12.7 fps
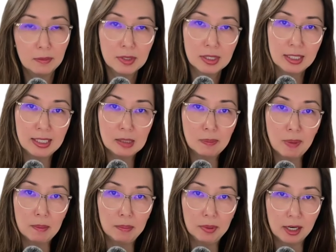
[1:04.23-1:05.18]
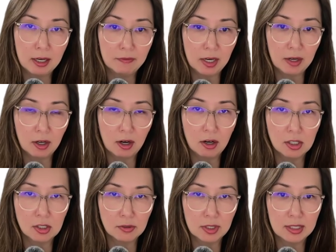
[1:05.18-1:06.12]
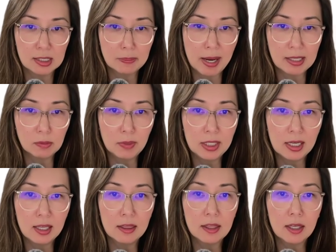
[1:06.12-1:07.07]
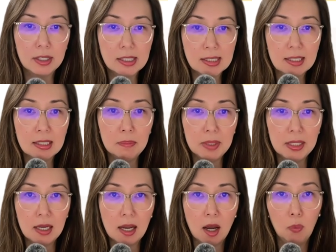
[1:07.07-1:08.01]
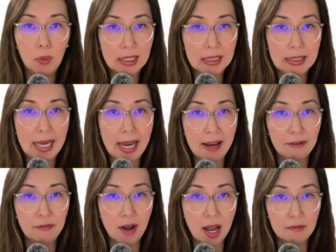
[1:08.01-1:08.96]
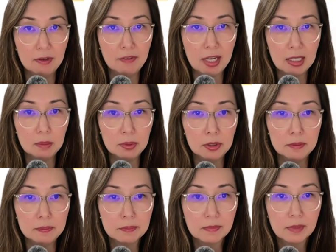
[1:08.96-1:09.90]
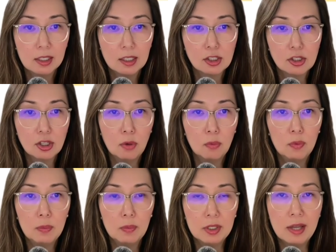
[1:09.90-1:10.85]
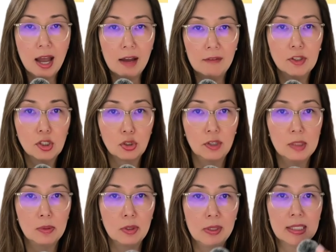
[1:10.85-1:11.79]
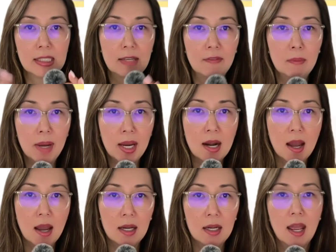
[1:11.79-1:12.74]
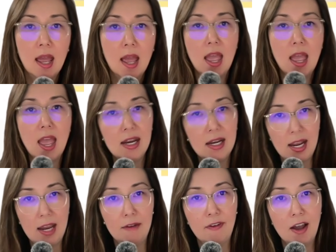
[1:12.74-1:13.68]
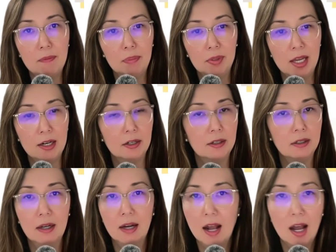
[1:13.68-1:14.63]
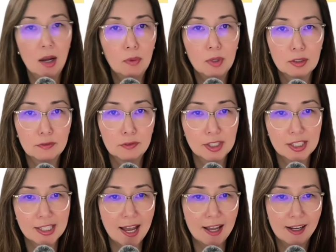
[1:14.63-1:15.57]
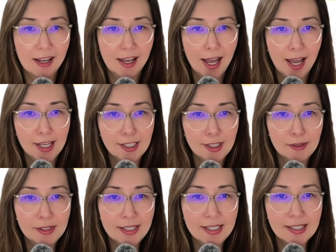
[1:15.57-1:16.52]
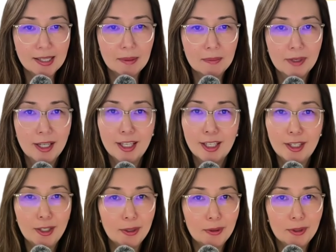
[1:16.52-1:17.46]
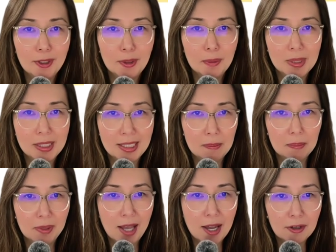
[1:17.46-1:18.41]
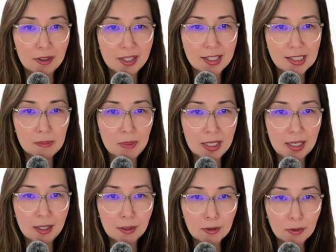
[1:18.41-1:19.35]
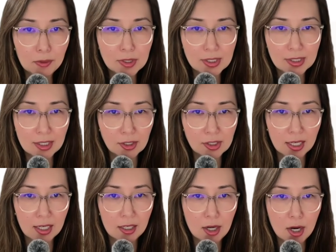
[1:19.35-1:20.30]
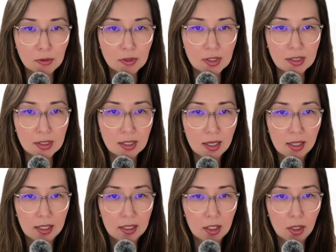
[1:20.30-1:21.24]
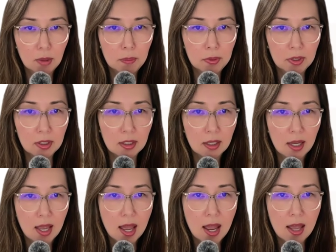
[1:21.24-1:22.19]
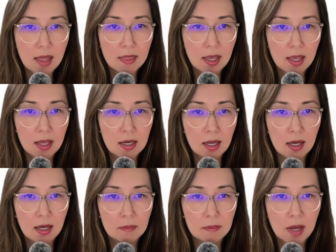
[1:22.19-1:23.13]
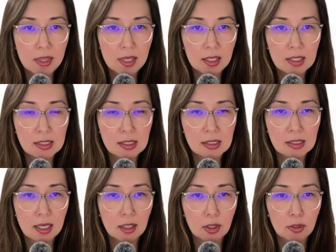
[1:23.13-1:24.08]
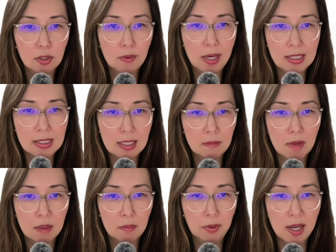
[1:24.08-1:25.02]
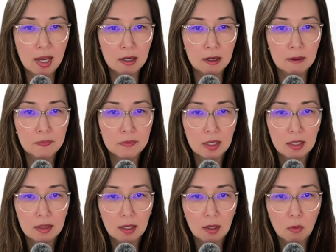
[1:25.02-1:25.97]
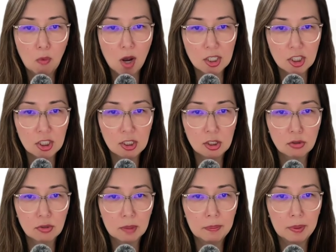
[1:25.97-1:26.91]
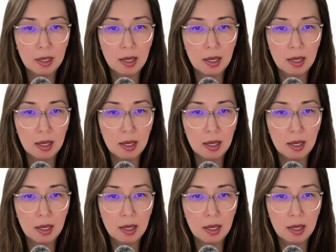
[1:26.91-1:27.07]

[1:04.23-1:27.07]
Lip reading: it was teased by Blair of Erin Condren this past weekend. There is going to be a weekly A5 available. So we will have the choice between a 7x9 and an A5 planner. How wonderful is that? I do see some cute new Petite Planner things peeking through. This looks like a notes, like a notebook. And then I think this is like their new 18-month planner, like washi strip